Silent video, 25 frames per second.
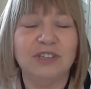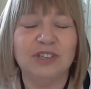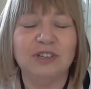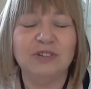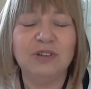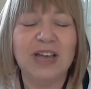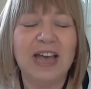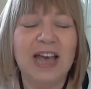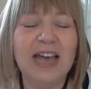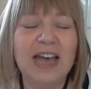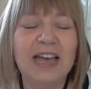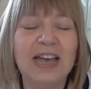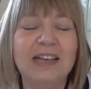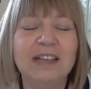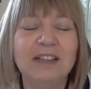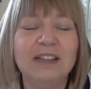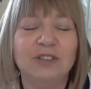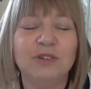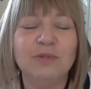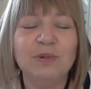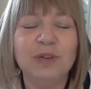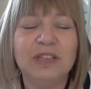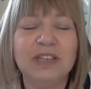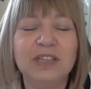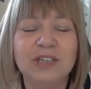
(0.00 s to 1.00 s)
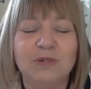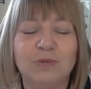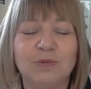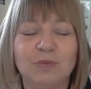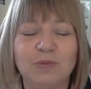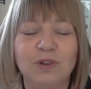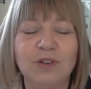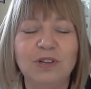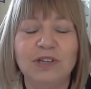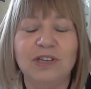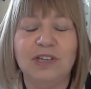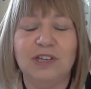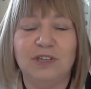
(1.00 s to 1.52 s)
Doing this
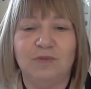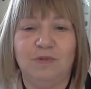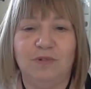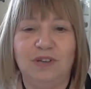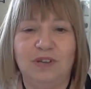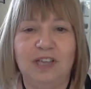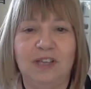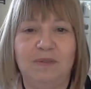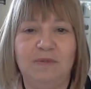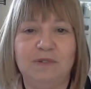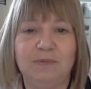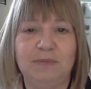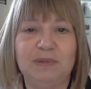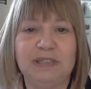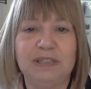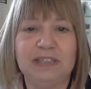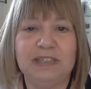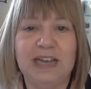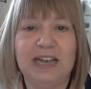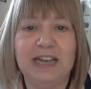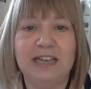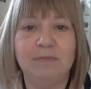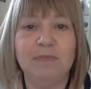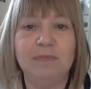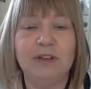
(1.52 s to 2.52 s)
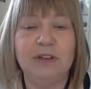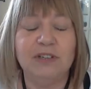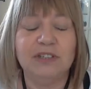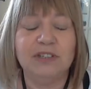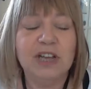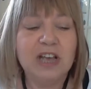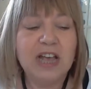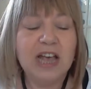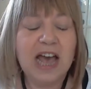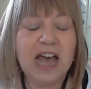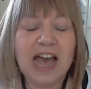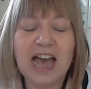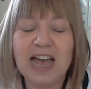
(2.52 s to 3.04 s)
work is what keeps me sane, because
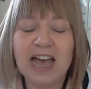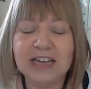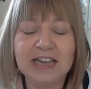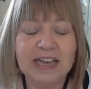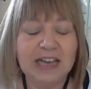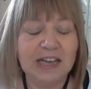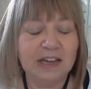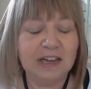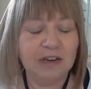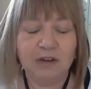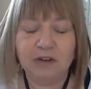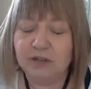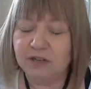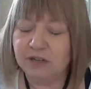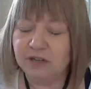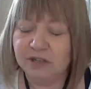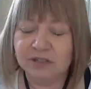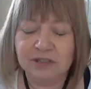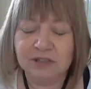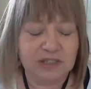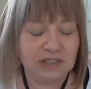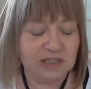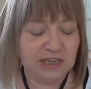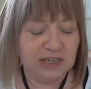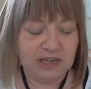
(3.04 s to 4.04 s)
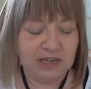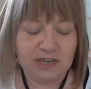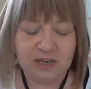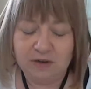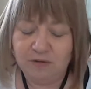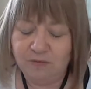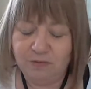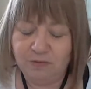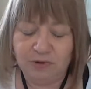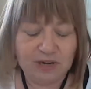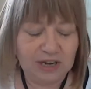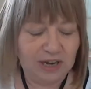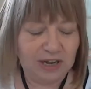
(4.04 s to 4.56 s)
I cannot unsee
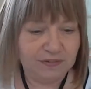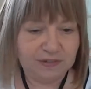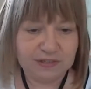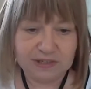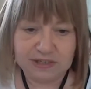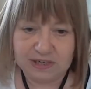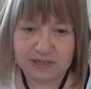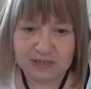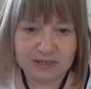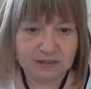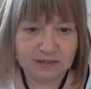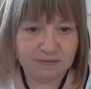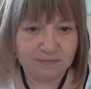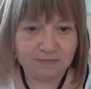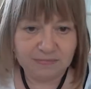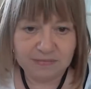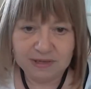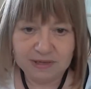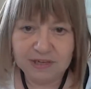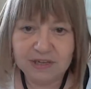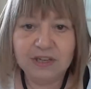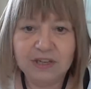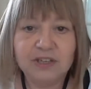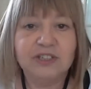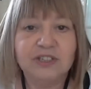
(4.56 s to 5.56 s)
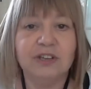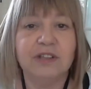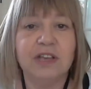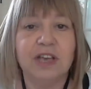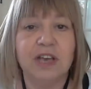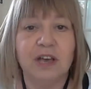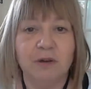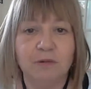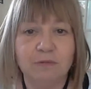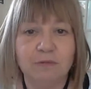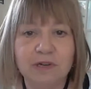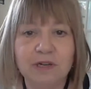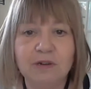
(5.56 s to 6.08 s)
what I've seen. So the
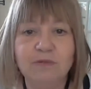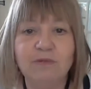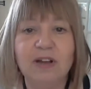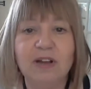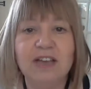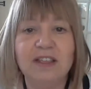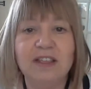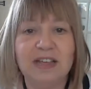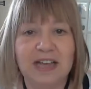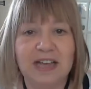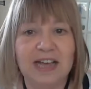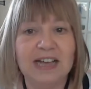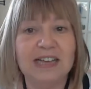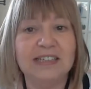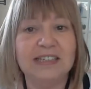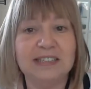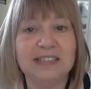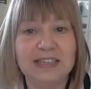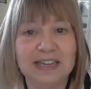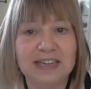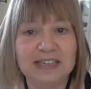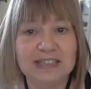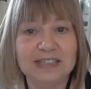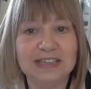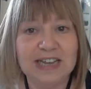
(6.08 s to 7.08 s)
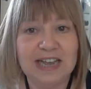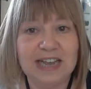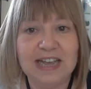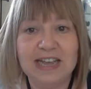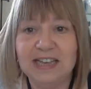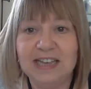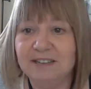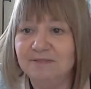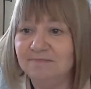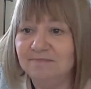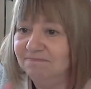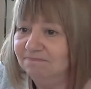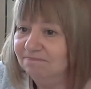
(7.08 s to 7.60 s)
only way that I stay
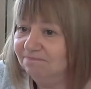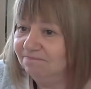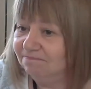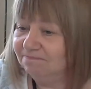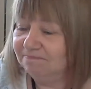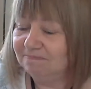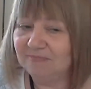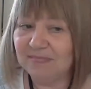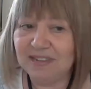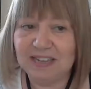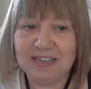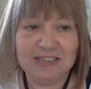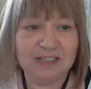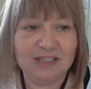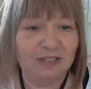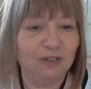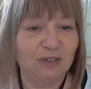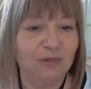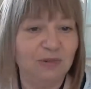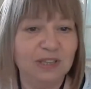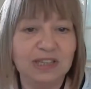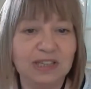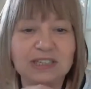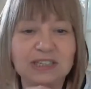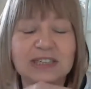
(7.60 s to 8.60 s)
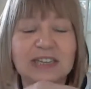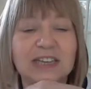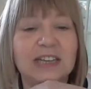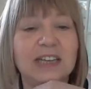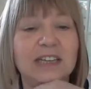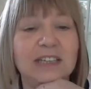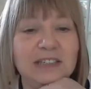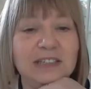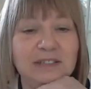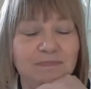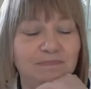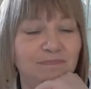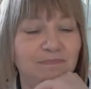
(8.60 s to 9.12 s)
sane is doing this,
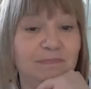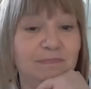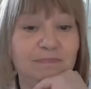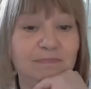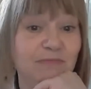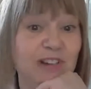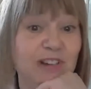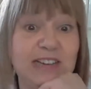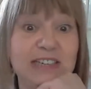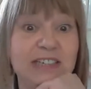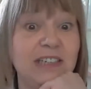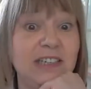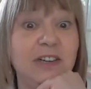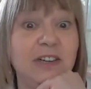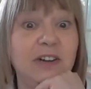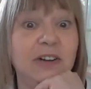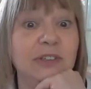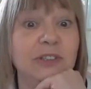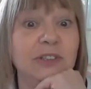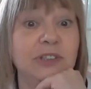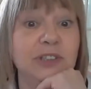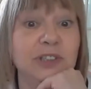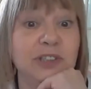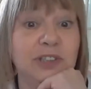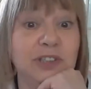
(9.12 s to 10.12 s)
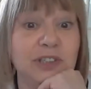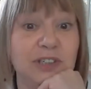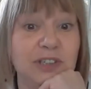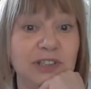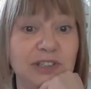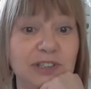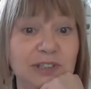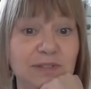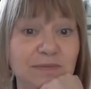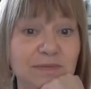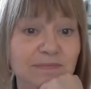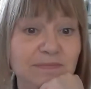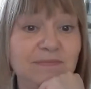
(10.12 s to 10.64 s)
is raising
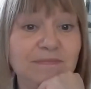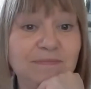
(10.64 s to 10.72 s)
consciousness.